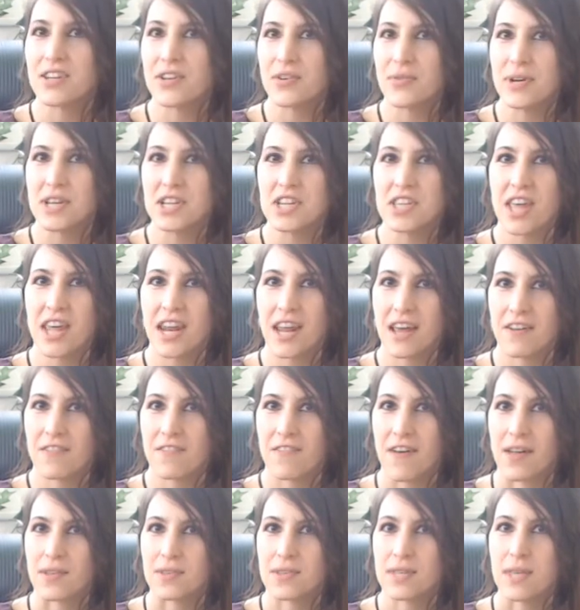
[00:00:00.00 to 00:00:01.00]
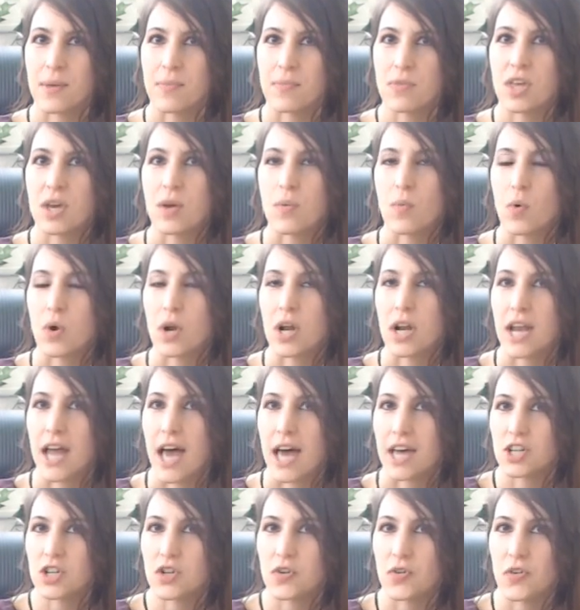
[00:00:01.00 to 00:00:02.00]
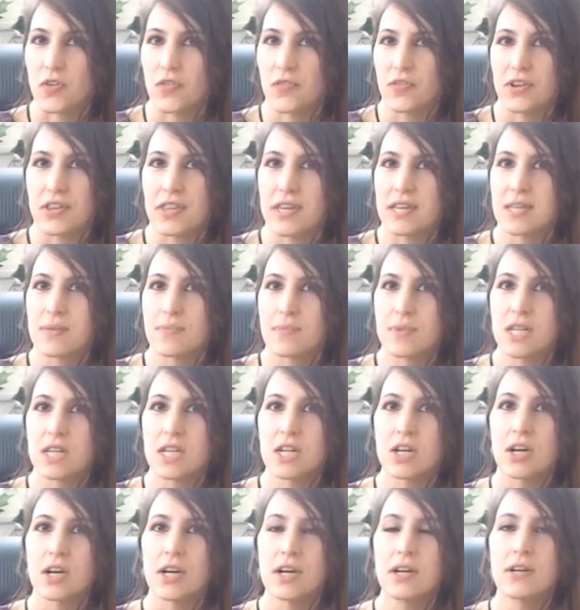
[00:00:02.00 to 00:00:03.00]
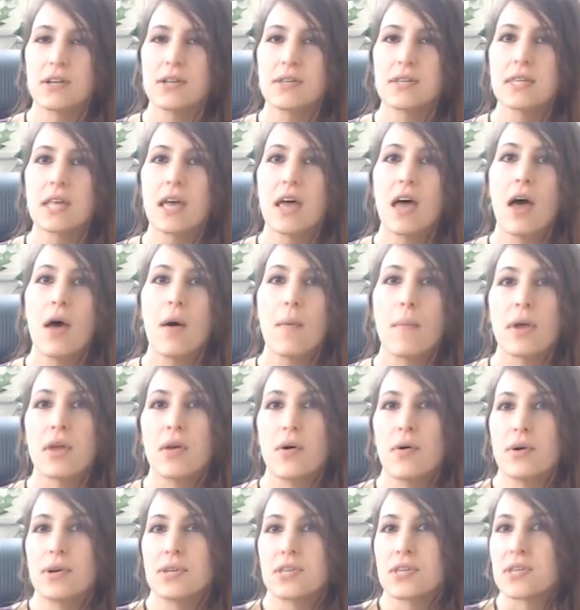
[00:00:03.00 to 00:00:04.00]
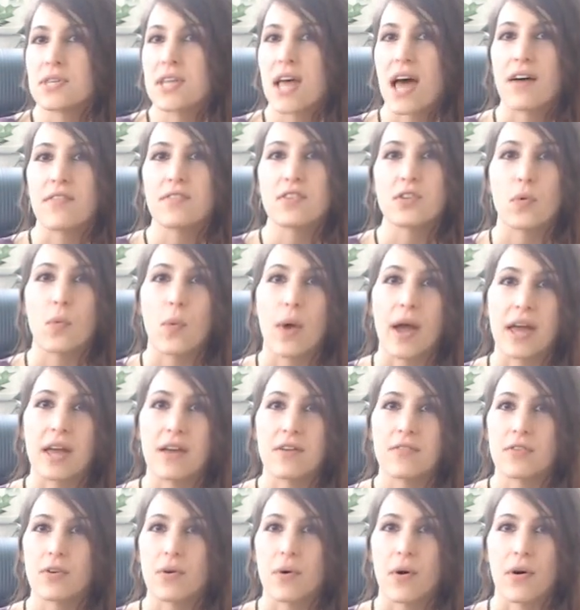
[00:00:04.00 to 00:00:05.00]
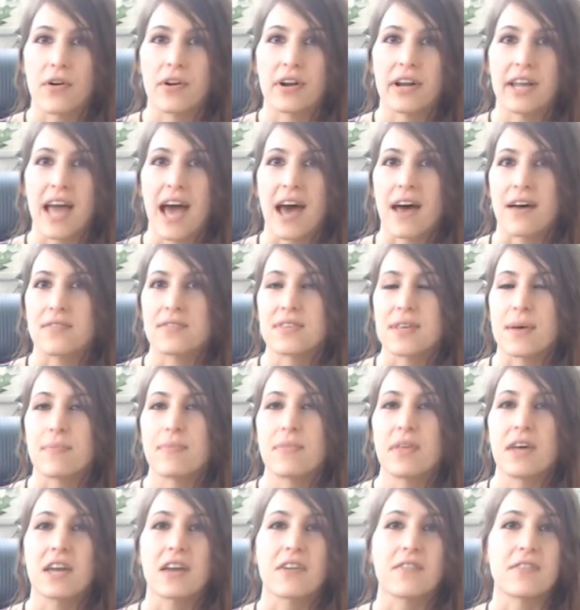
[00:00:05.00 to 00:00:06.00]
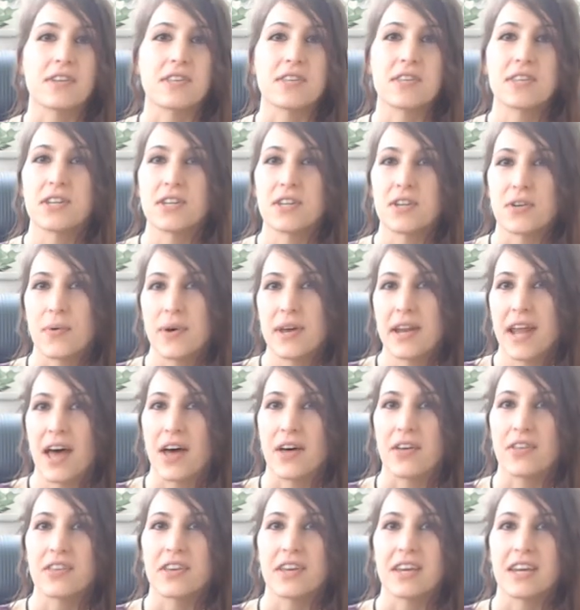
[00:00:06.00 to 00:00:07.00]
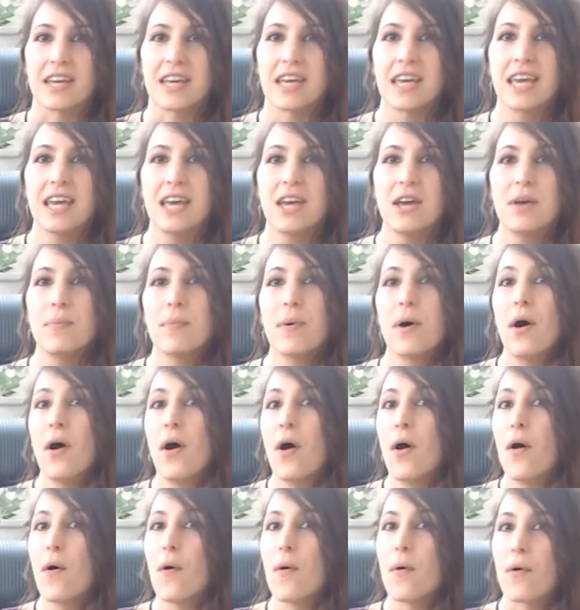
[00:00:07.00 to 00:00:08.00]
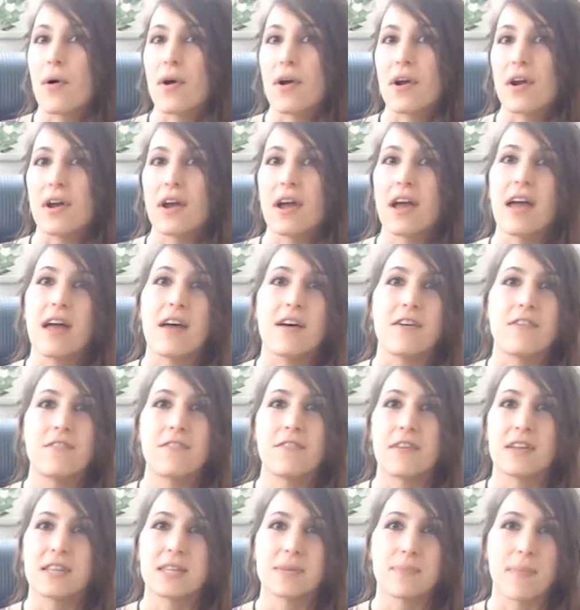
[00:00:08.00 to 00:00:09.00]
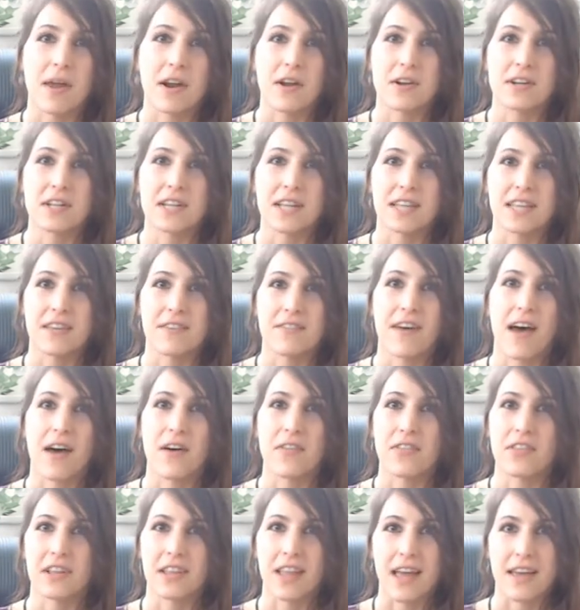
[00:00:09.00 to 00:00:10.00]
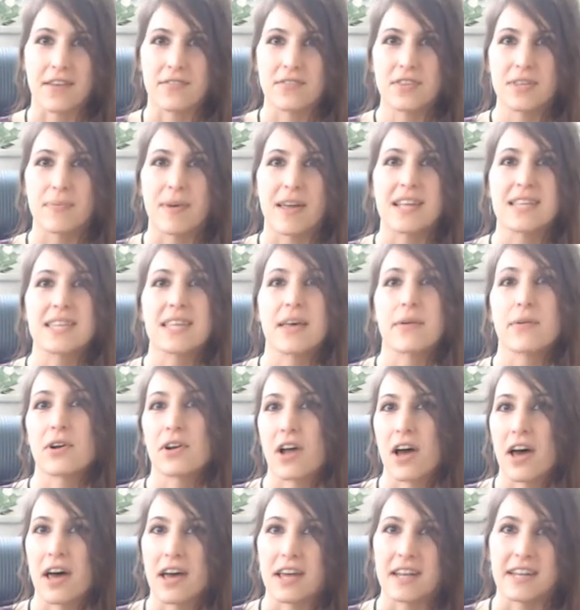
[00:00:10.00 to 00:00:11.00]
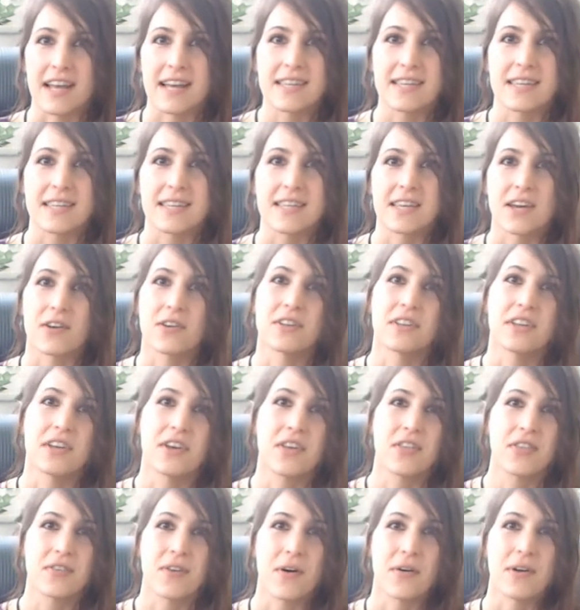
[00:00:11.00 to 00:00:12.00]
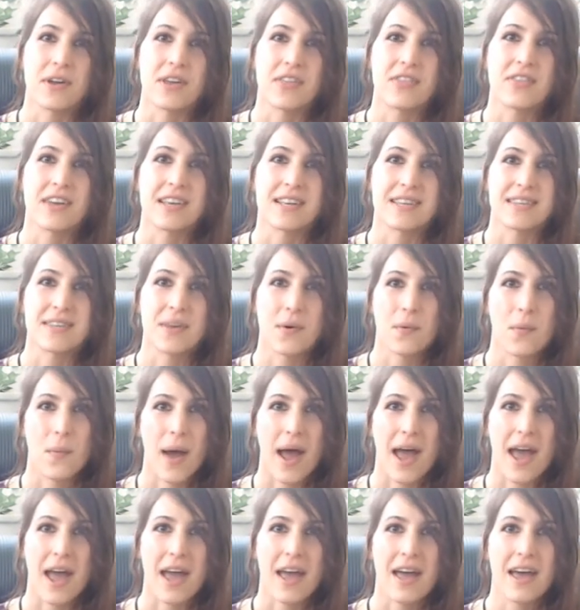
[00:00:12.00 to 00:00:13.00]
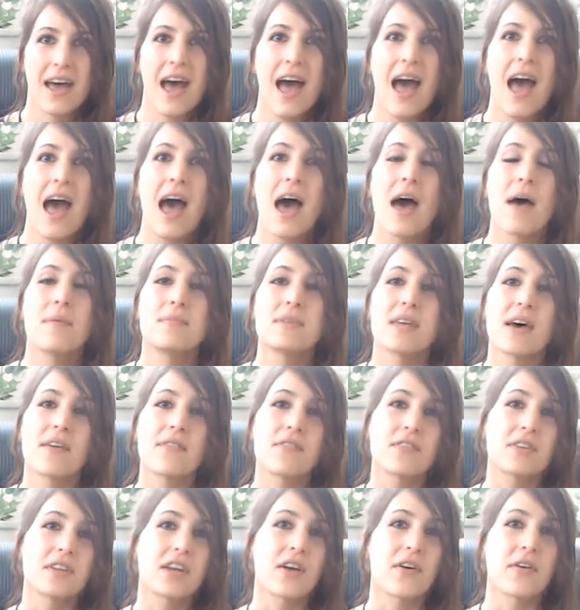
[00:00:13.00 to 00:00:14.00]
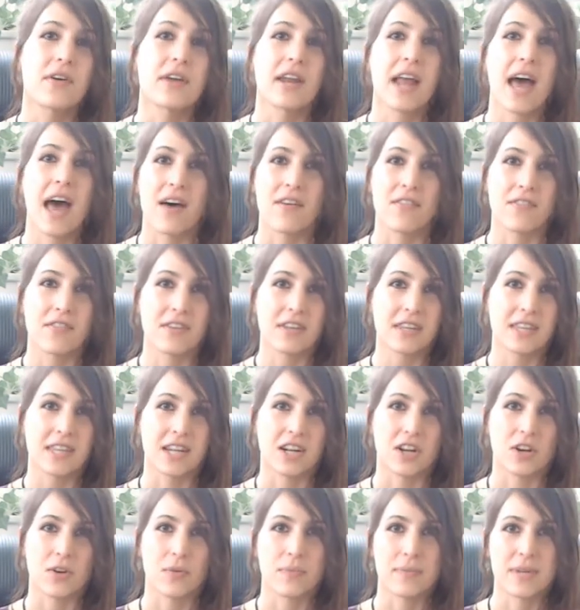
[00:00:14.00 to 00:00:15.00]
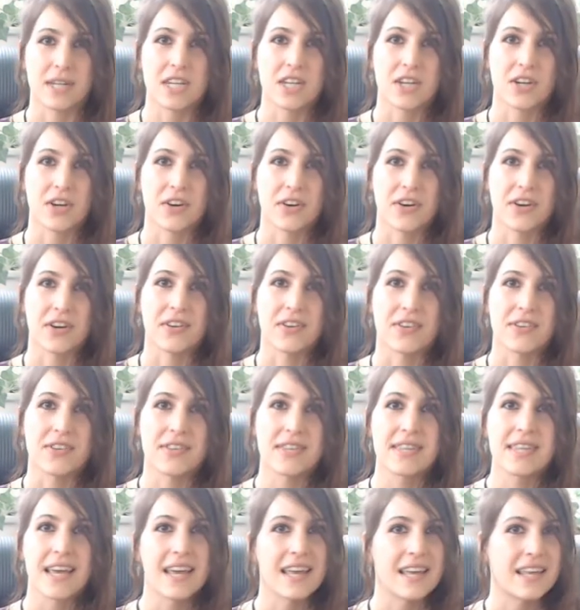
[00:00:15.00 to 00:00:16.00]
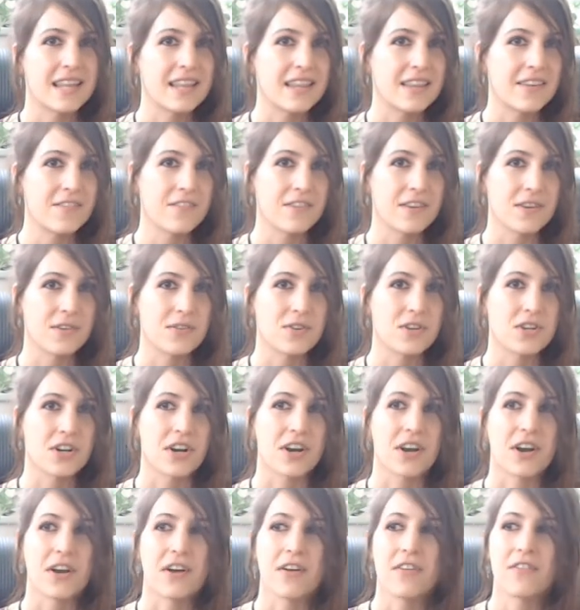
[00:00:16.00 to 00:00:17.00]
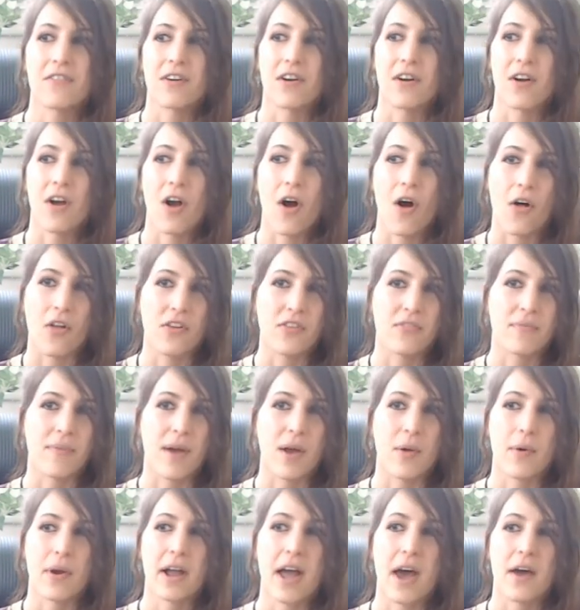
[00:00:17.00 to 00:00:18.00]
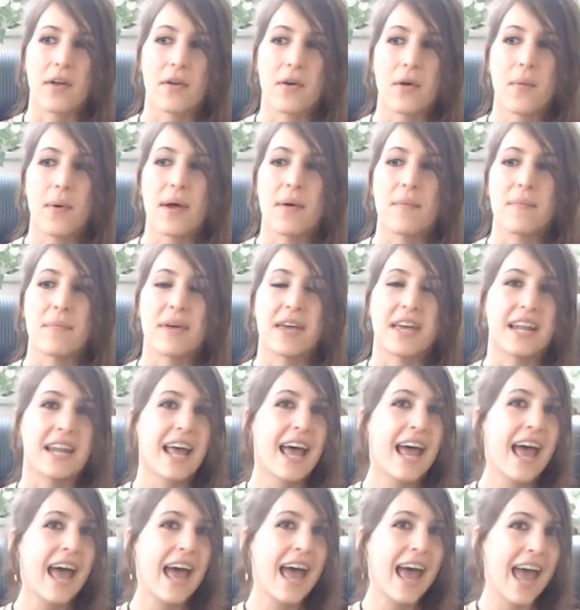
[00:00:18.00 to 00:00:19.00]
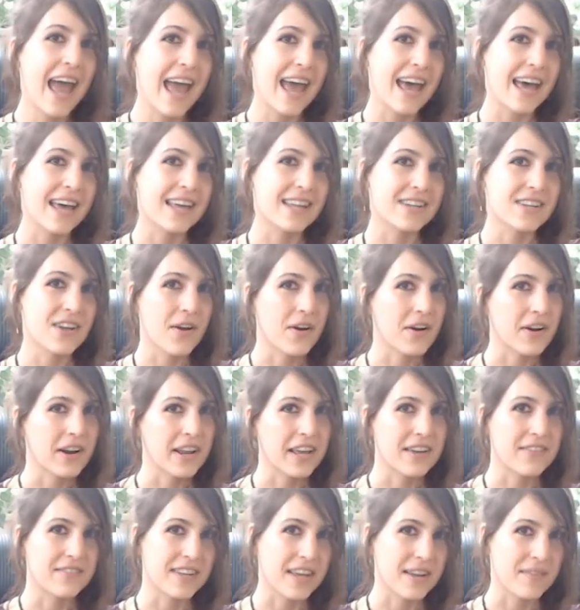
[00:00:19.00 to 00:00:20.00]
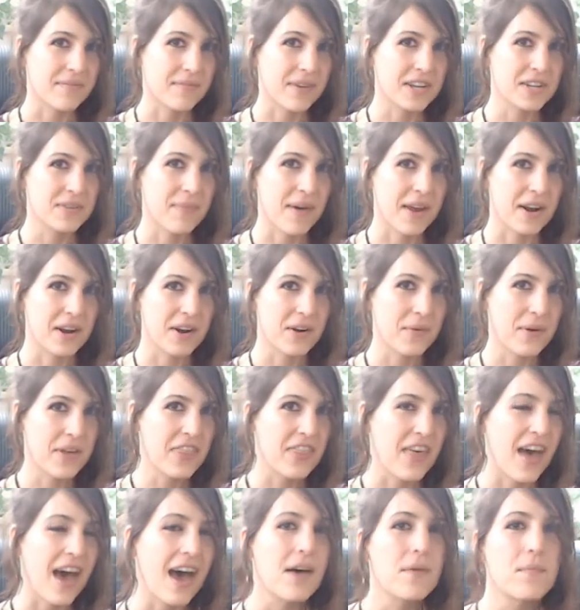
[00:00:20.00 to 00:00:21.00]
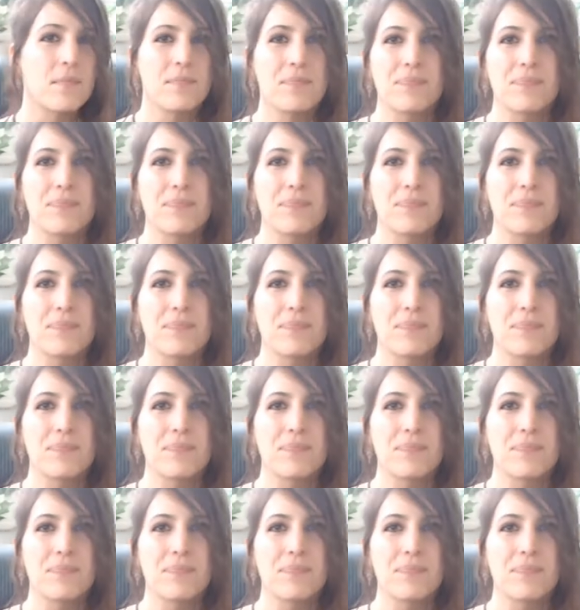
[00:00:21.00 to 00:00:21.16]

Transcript: wish that I'd found something more natural for these materials, but you always just have to weigh if you already have something, if it's too unhealthy to keep, or if it's better to live out the lifespan so you're not unnecessarily throwing things away. I'm definitely going to have cleaner materials in the future for all of my workout equipment, and already have done much better with that.